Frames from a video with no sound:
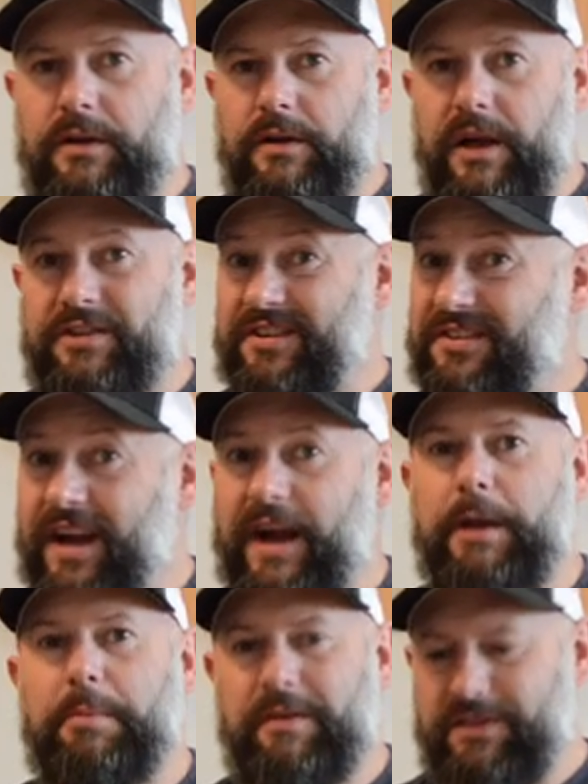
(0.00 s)
It's a
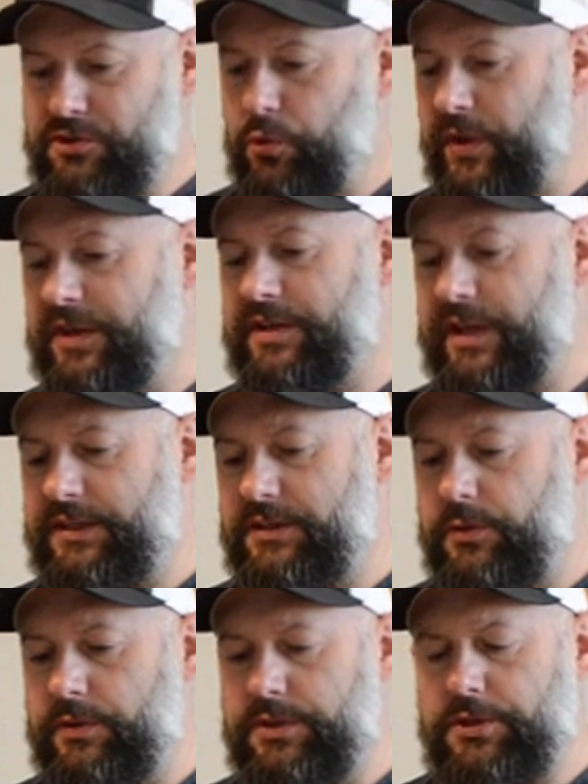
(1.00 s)
tiny bit of a sweet taste
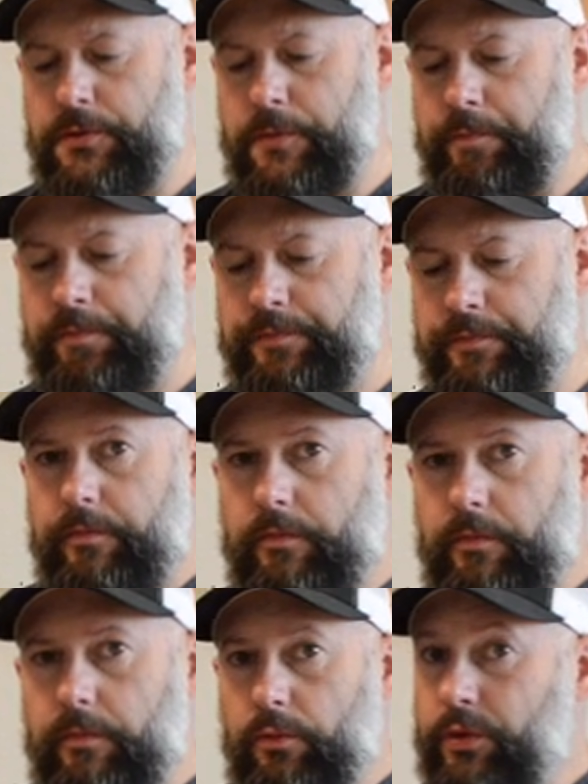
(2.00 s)
to it too.
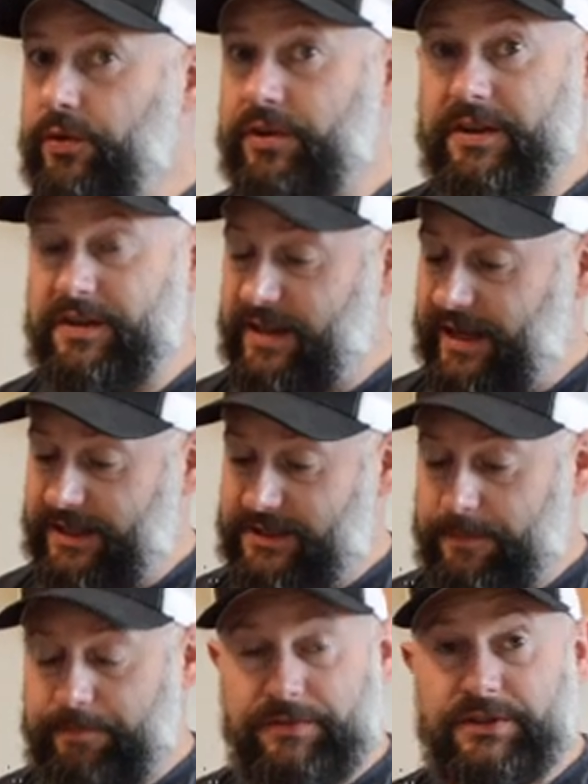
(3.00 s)
Really good taste.
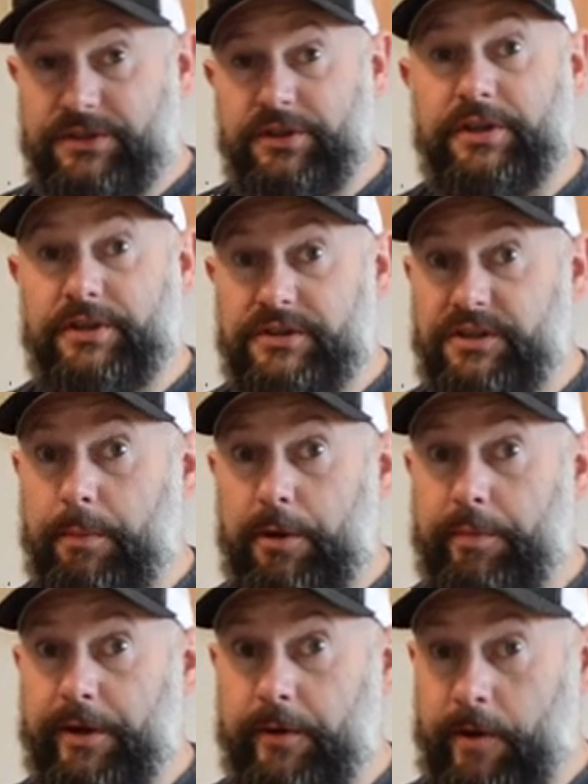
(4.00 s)
This is a good summer
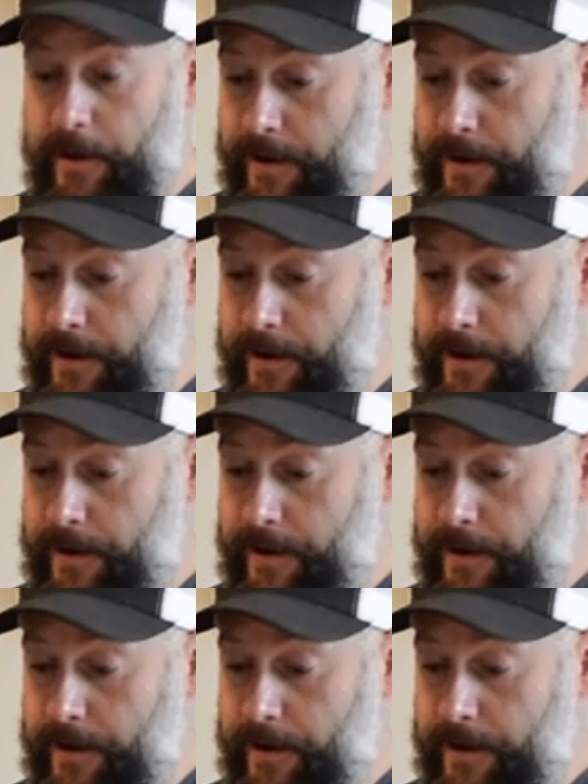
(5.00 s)
beer right